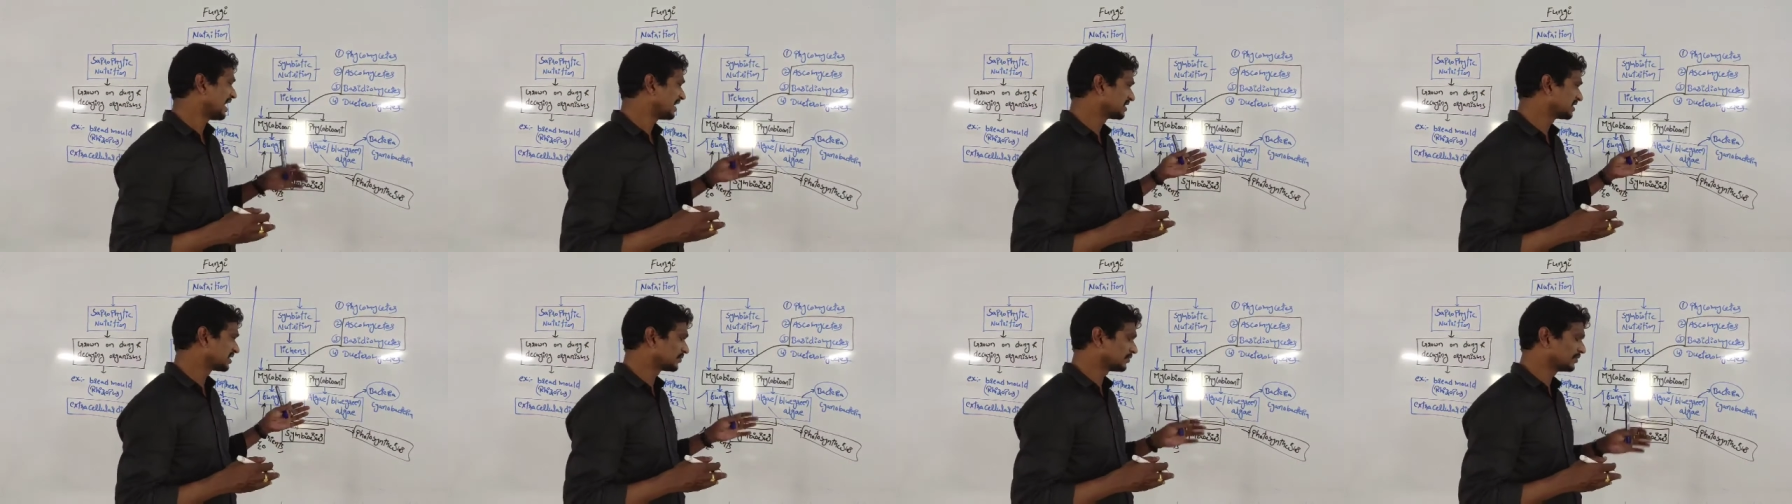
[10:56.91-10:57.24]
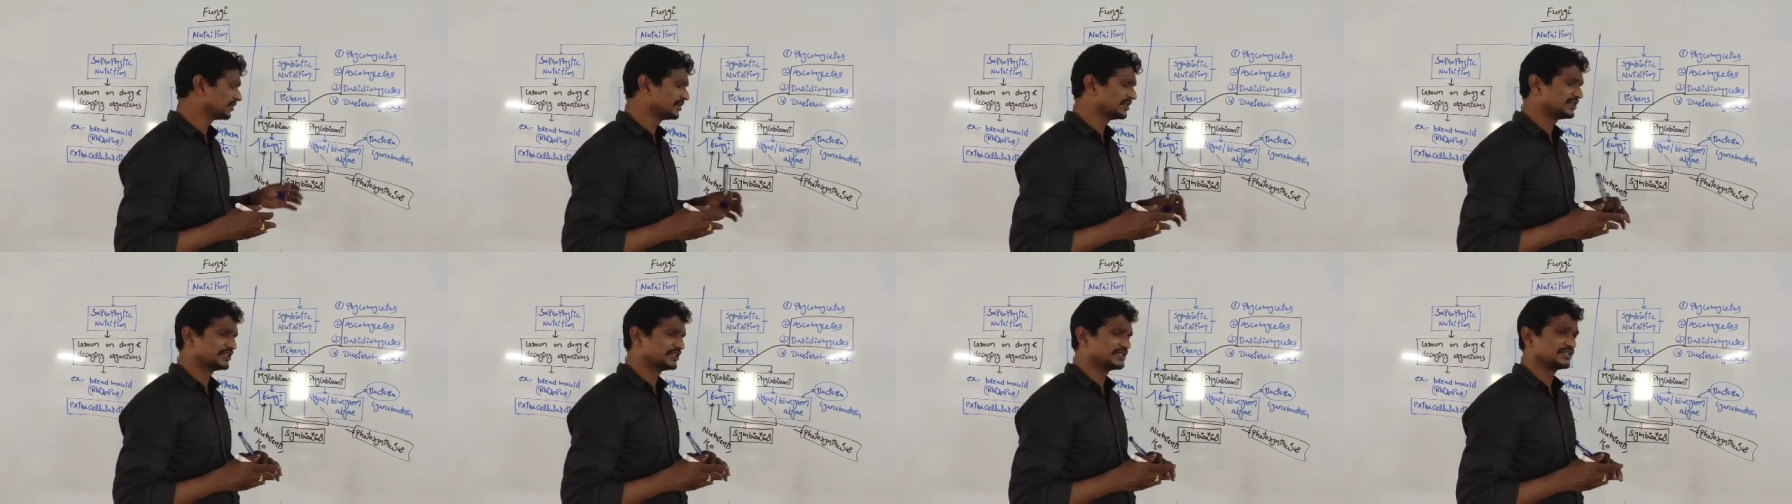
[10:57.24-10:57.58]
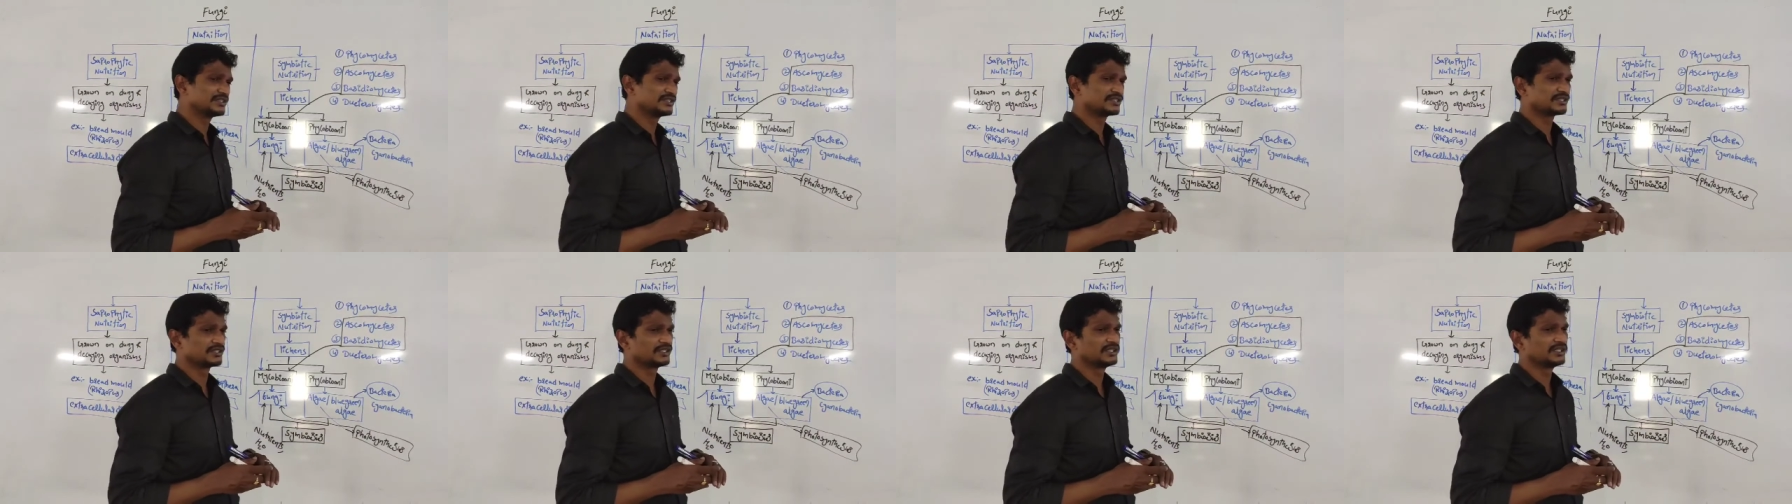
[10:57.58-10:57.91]
other one
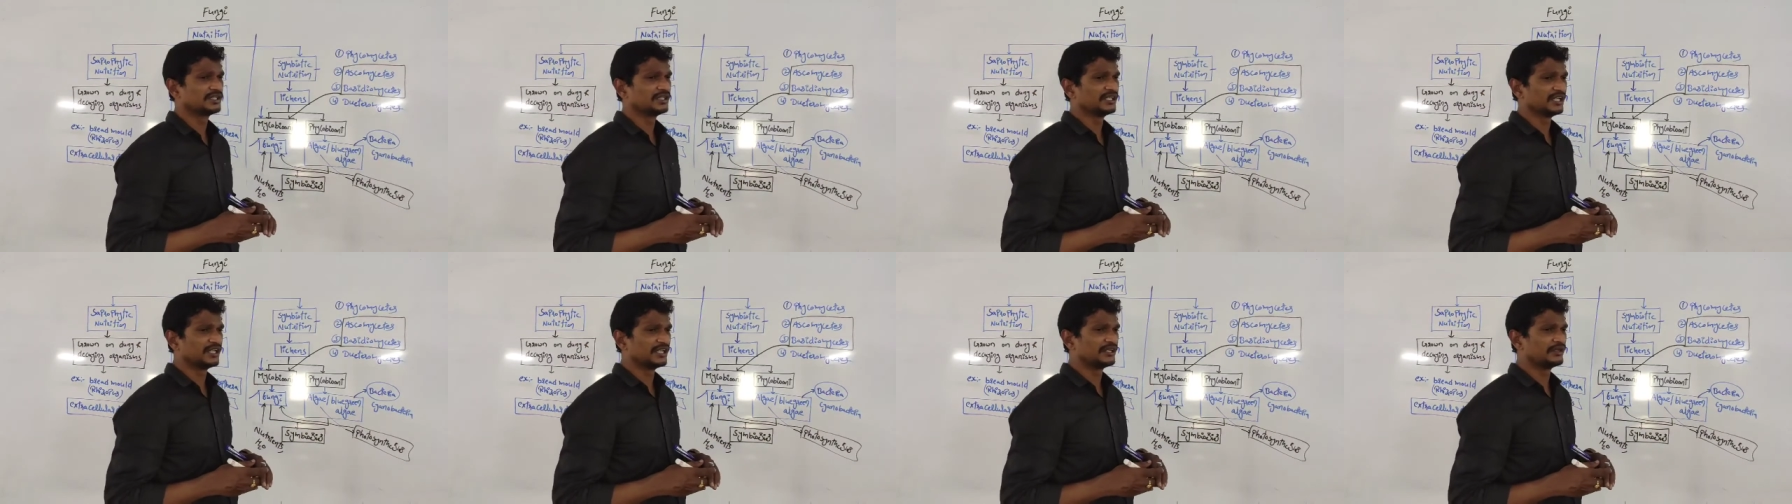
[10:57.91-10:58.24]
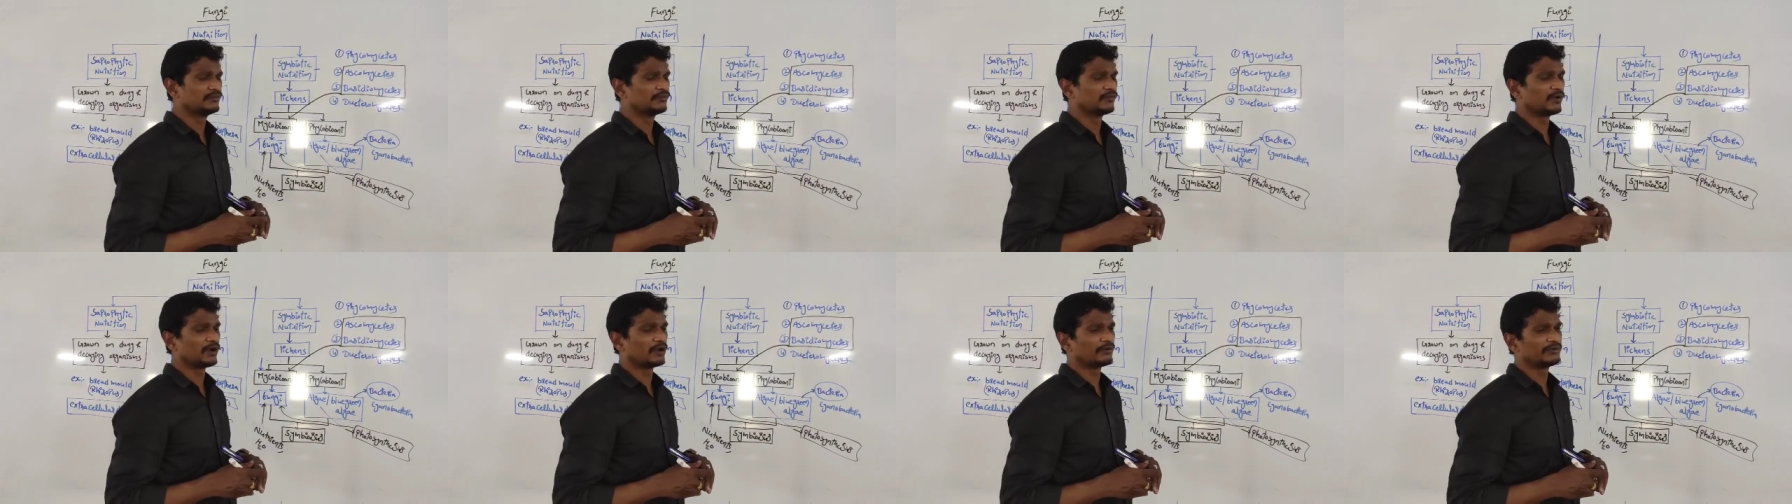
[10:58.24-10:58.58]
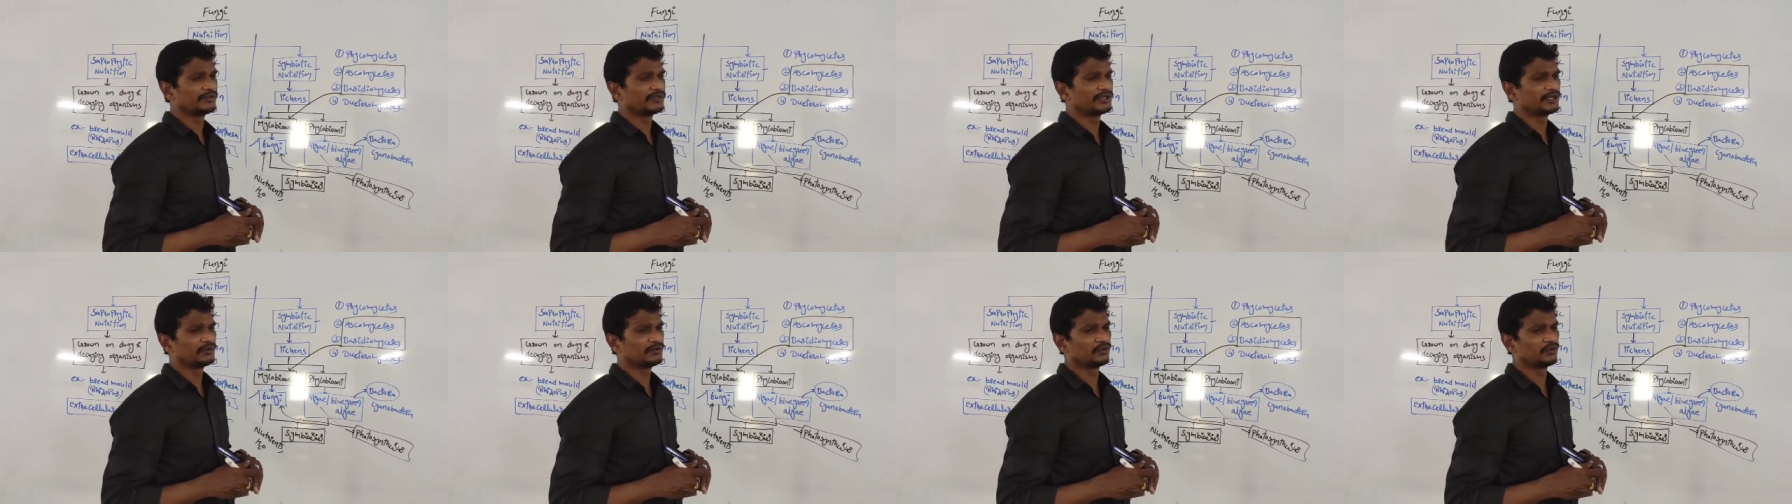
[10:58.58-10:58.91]
is
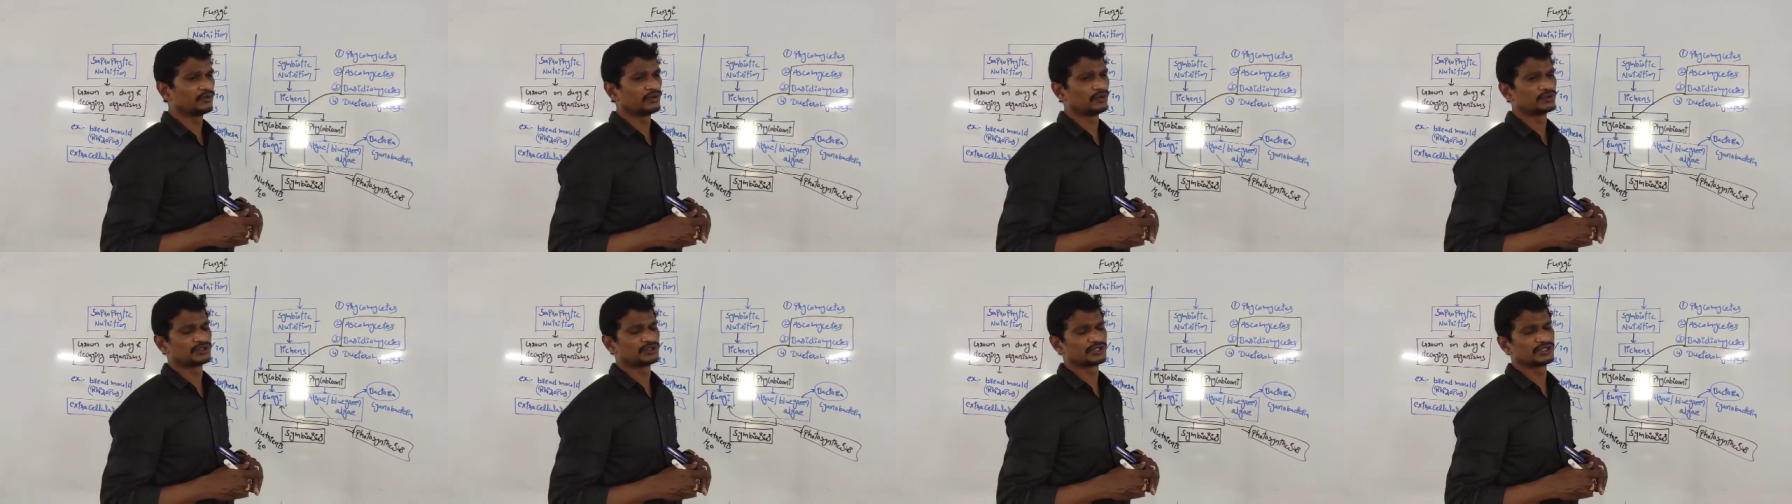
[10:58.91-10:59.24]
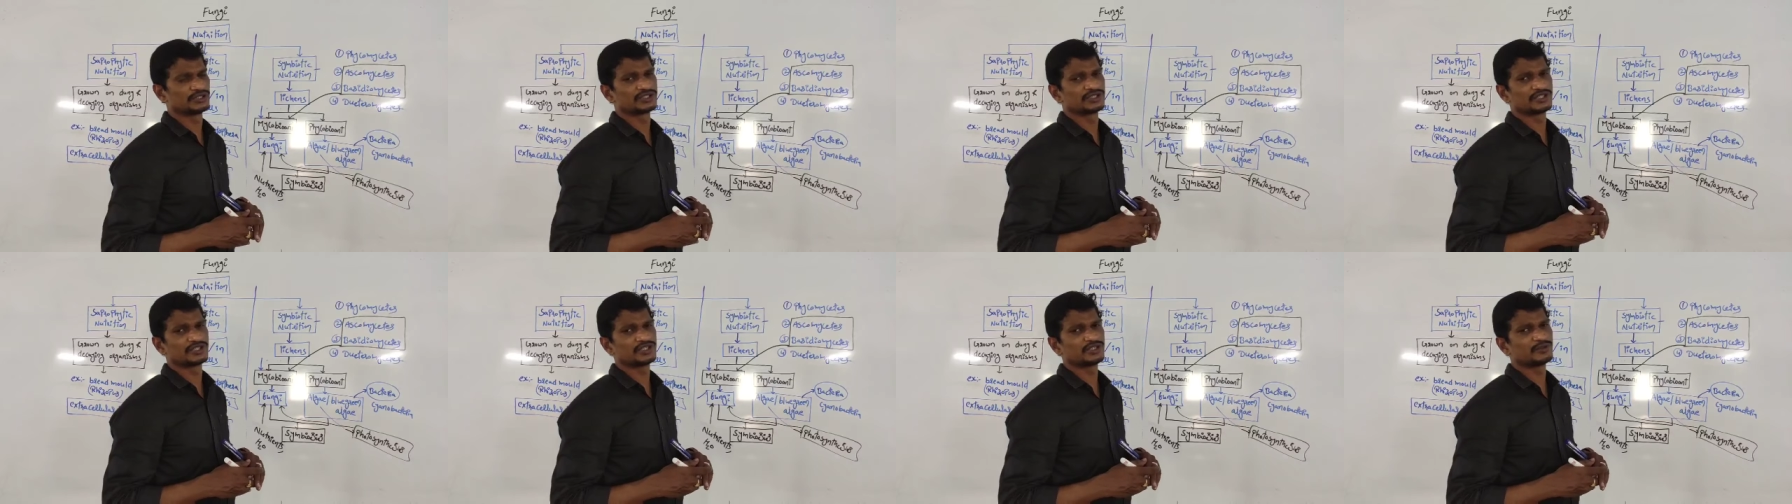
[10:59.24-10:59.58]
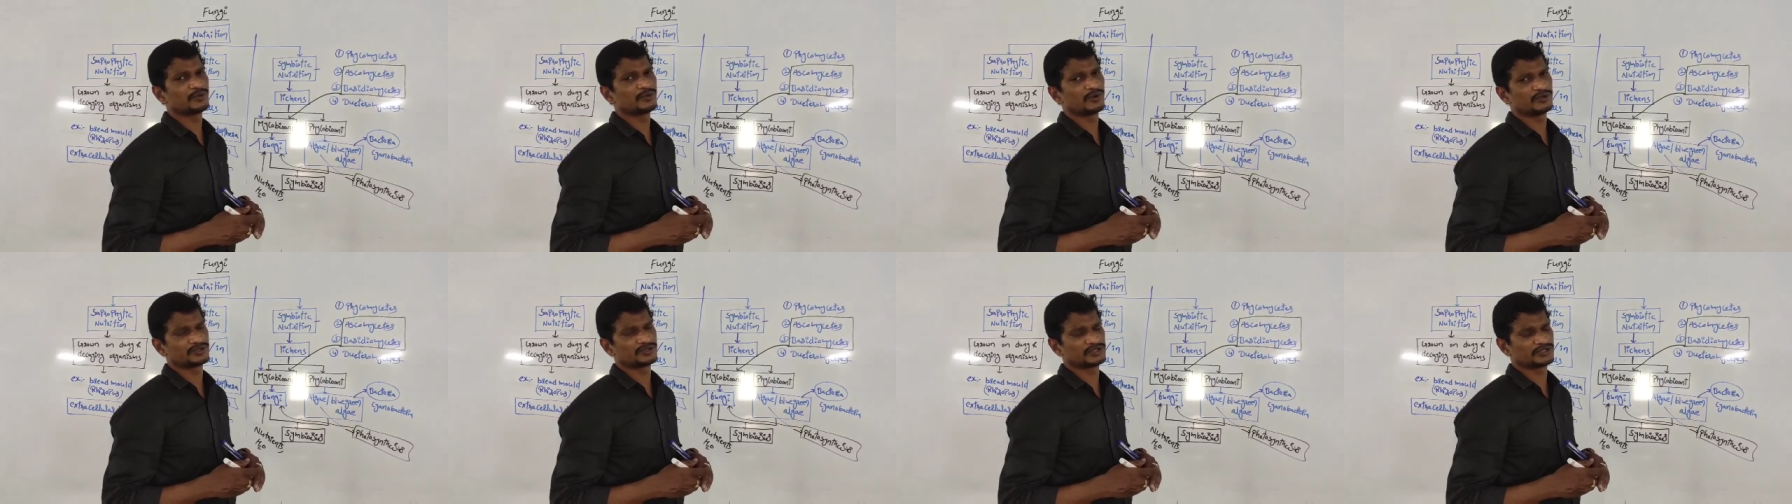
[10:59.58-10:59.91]
involved in the
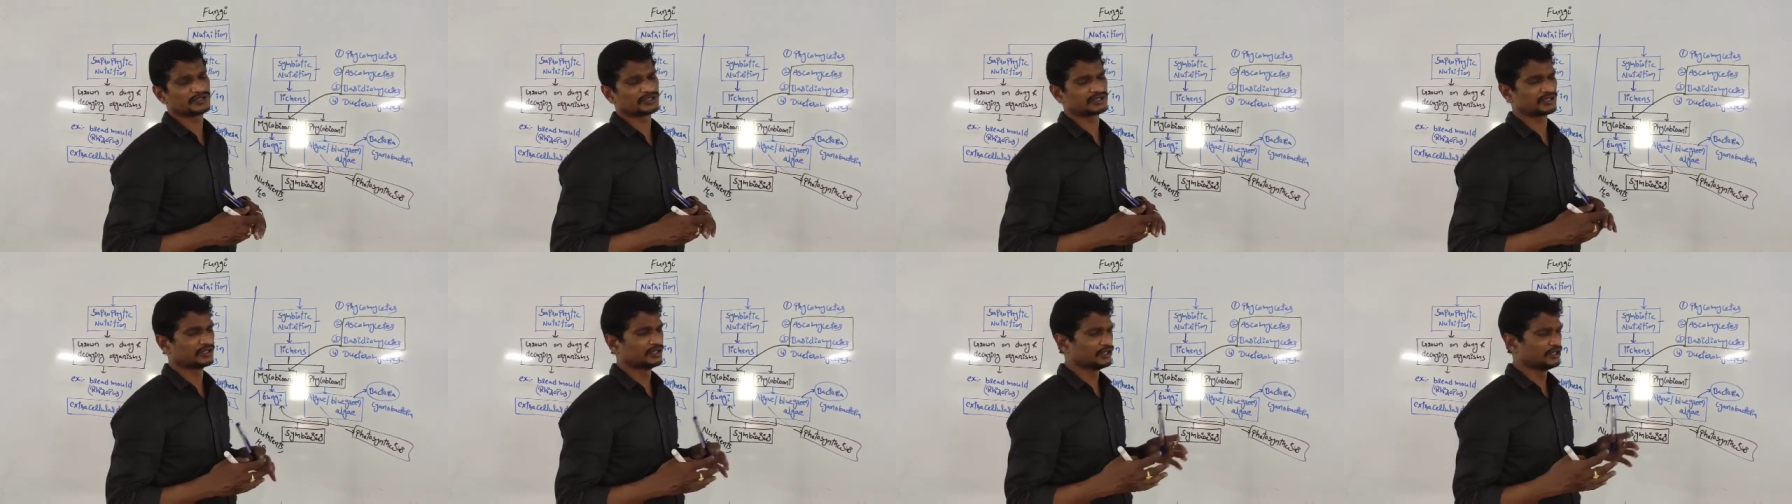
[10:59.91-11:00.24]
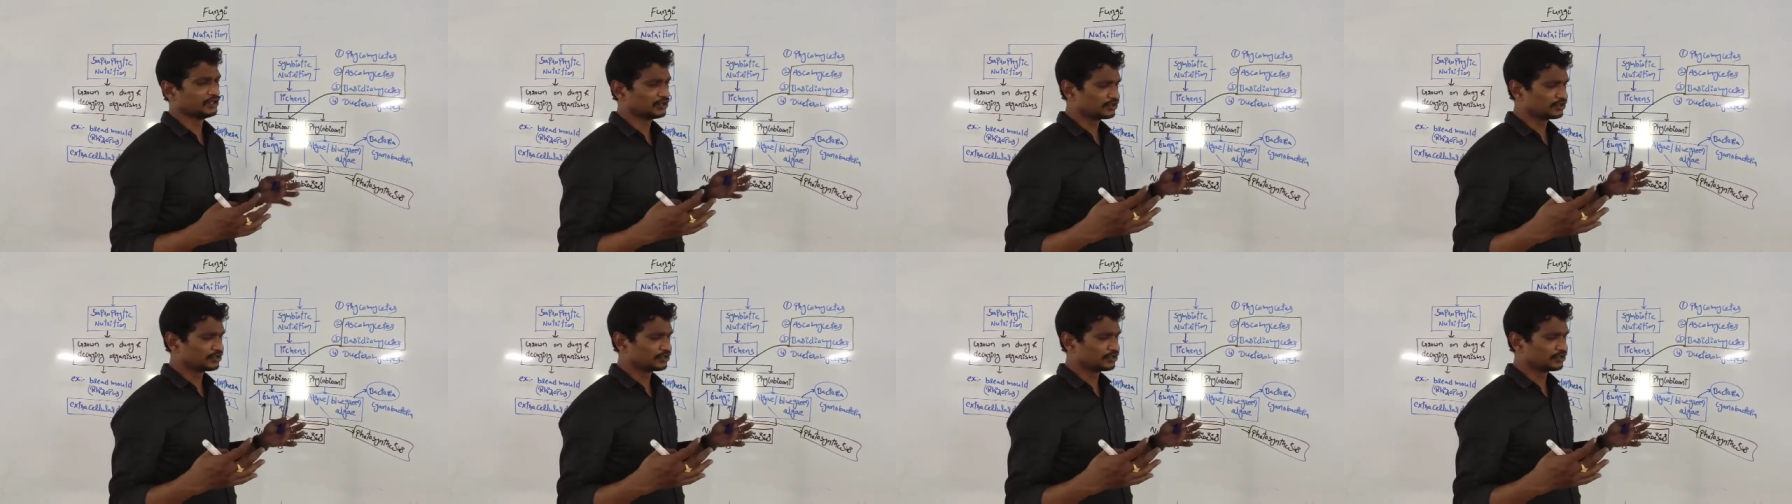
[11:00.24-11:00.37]
photosynthesis process.